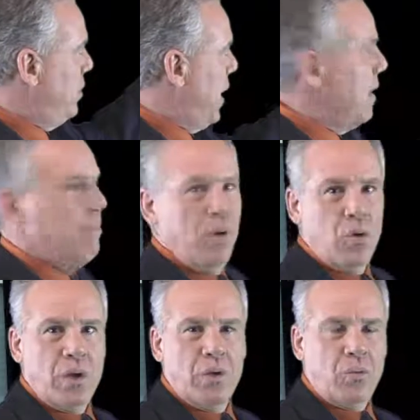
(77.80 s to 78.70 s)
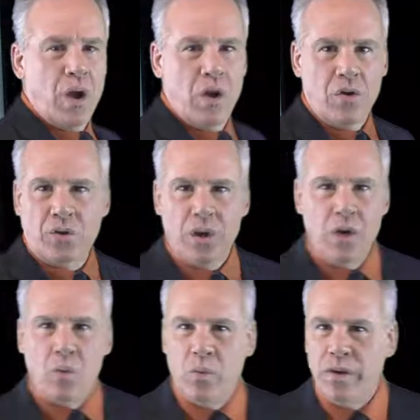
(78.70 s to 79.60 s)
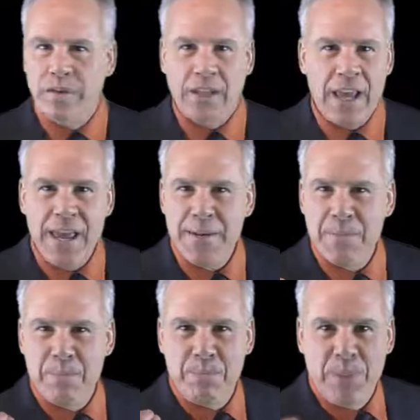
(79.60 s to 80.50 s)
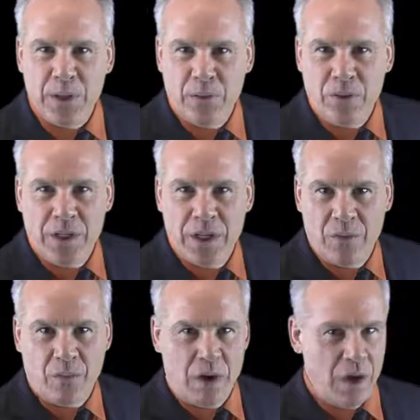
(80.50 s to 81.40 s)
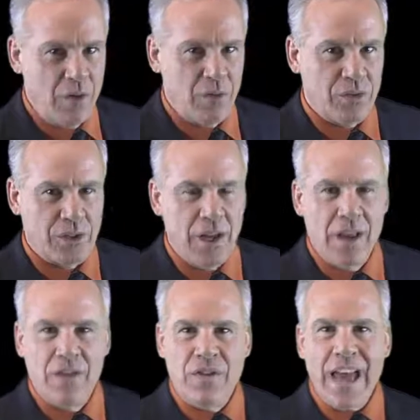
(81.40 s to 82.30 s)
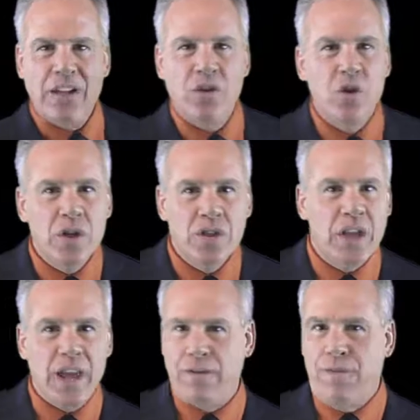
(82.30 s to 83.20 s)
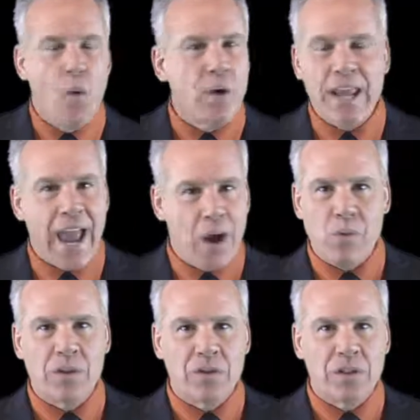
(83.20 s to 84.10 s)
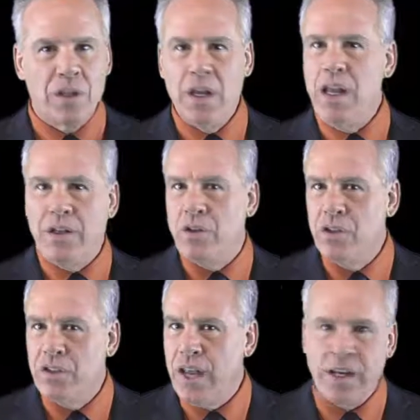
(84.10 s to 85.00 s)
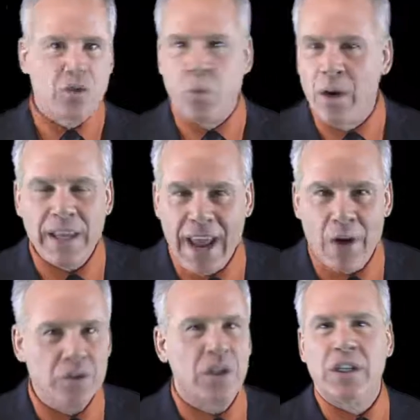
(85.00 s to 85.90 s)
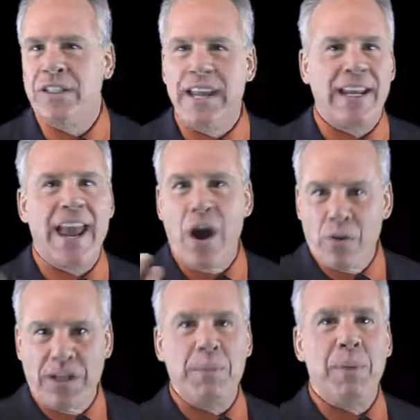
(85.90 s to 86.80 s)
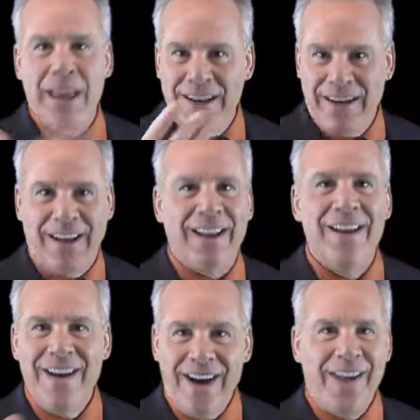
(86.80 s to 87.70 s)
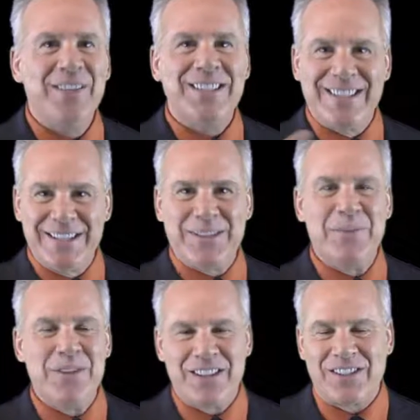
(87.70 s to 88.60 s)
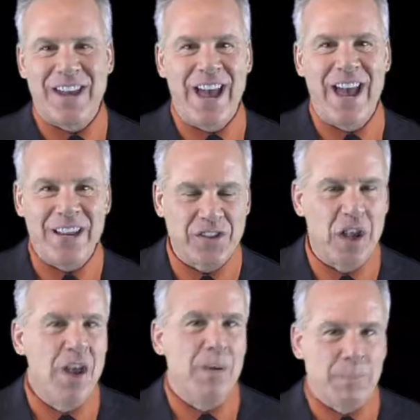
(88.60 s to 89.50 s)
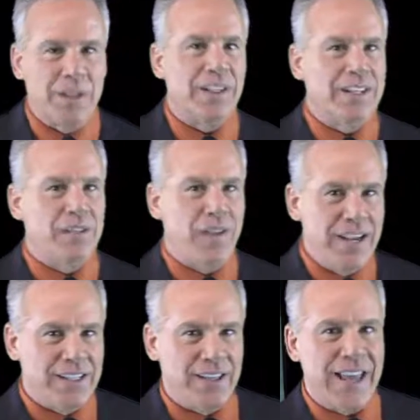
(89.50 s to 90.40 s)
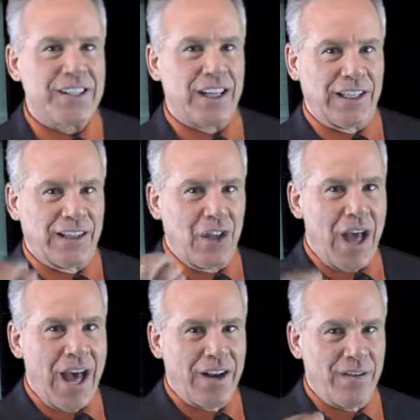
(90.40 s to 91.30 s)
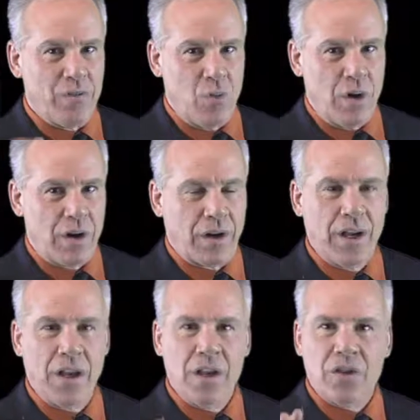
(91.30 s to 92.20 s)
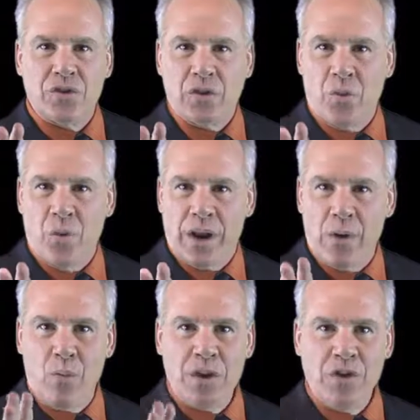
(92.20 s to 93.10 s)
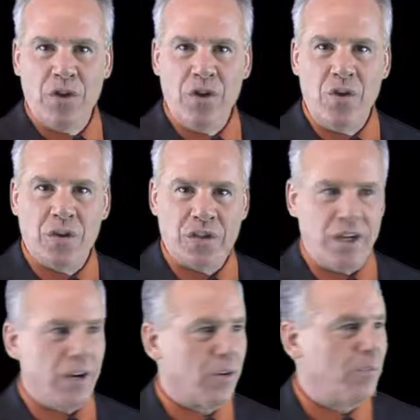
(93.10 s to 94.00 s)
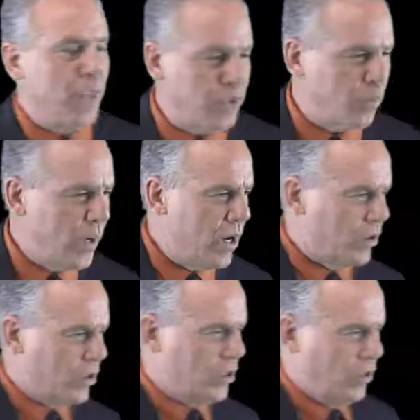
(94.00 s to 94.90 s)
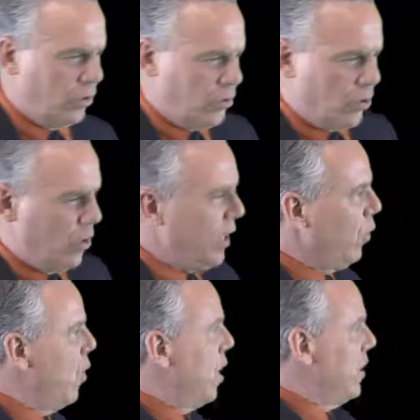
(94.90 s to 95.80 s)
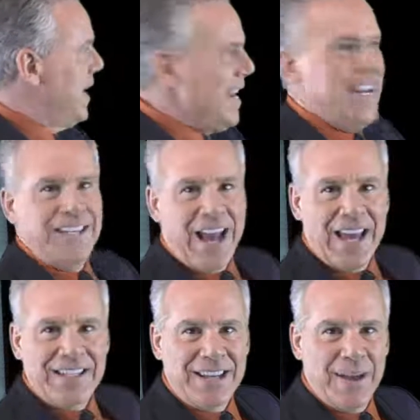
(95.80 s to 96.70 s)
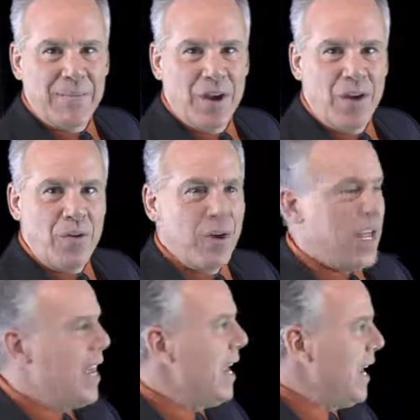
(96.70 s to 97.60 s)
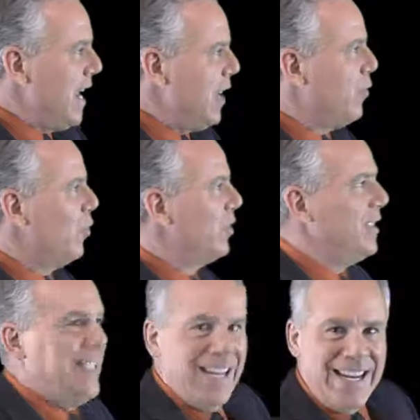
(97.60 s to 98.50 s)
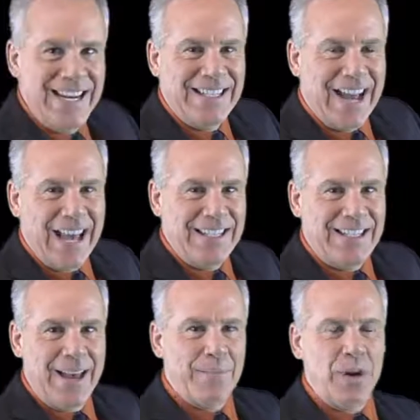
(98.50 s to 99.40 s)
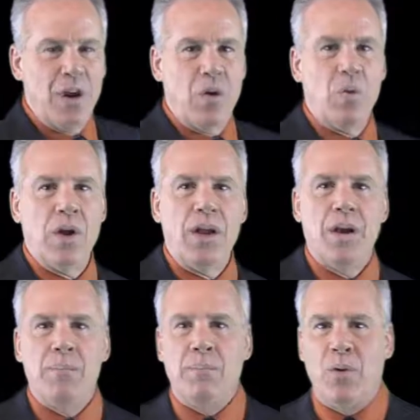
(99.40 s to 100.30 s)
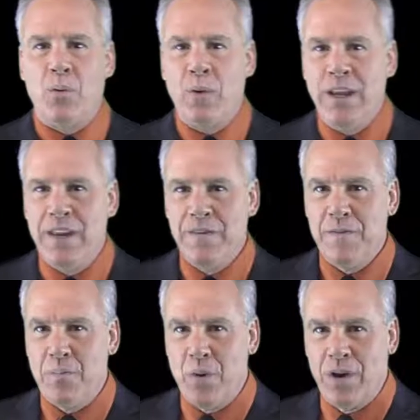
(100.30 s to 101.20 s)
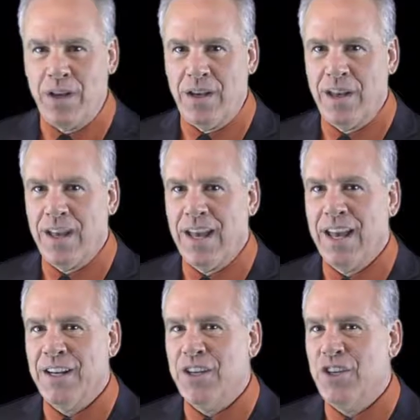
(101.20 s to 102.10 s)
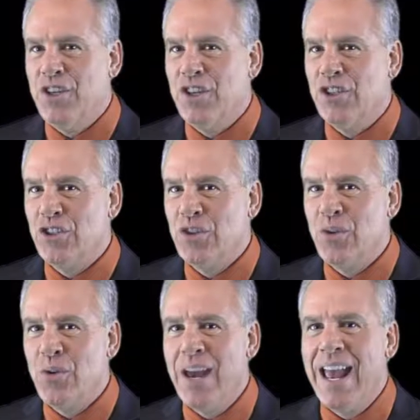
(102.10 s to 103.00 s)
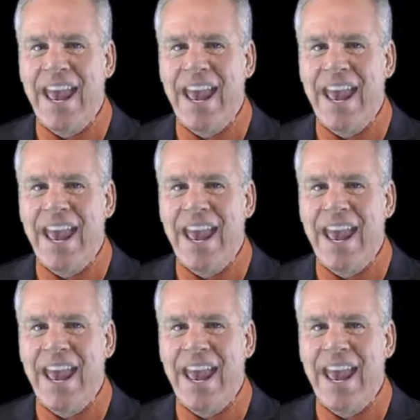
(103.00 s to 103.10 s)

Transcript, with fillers: 10 million rows with 10 billion rows. That could take 40 hours. It could take 20 hours. It could take an hour depending on the system and the size. But let's face it, that's a lot of work. So what I want you to notice here is we are still joining where E dot depno equals D dot depno, but we have put an additional